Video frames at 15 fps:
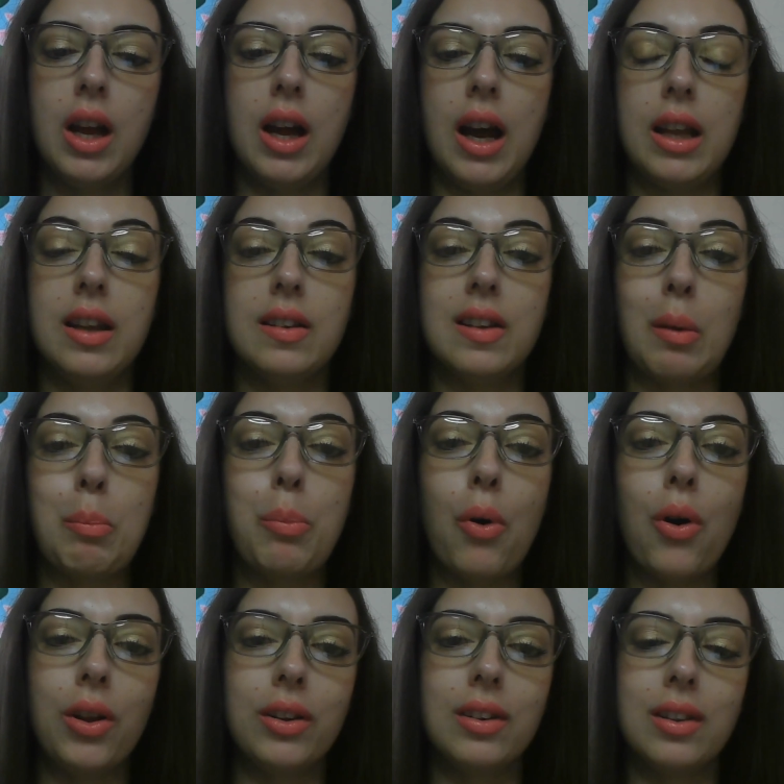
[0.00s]
and it's a
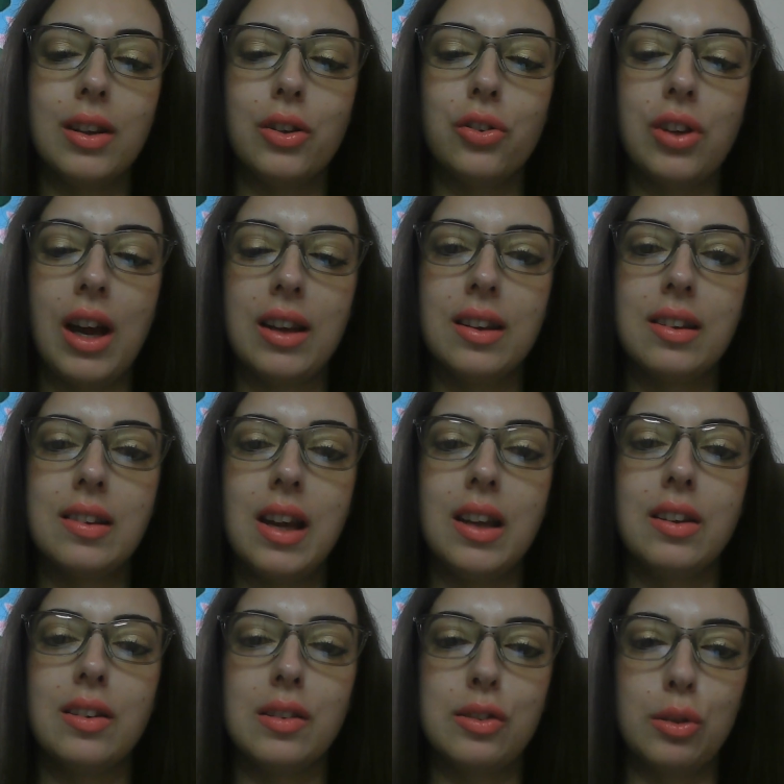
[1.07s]
bond that
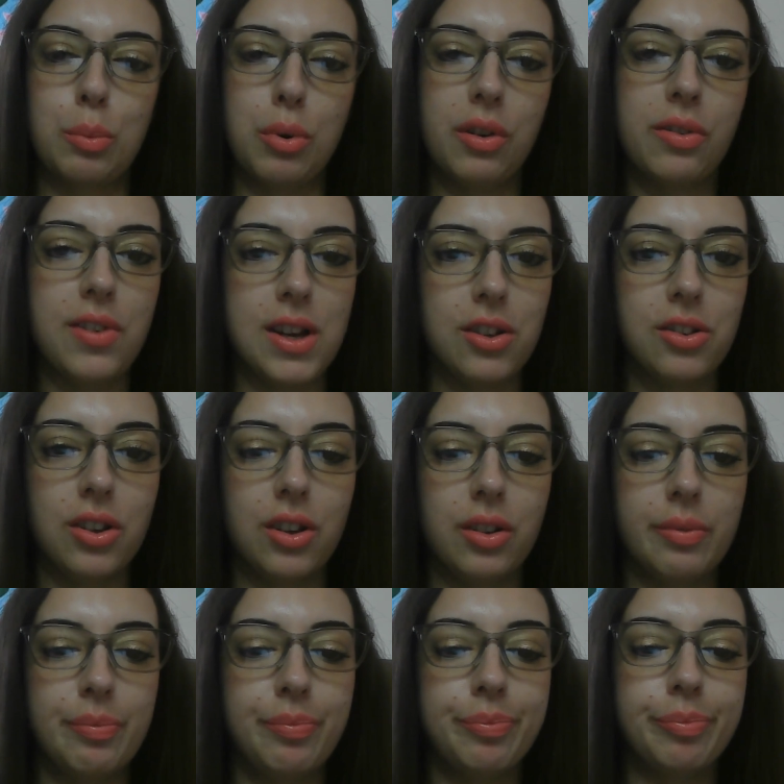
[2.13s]
transcends the superficial.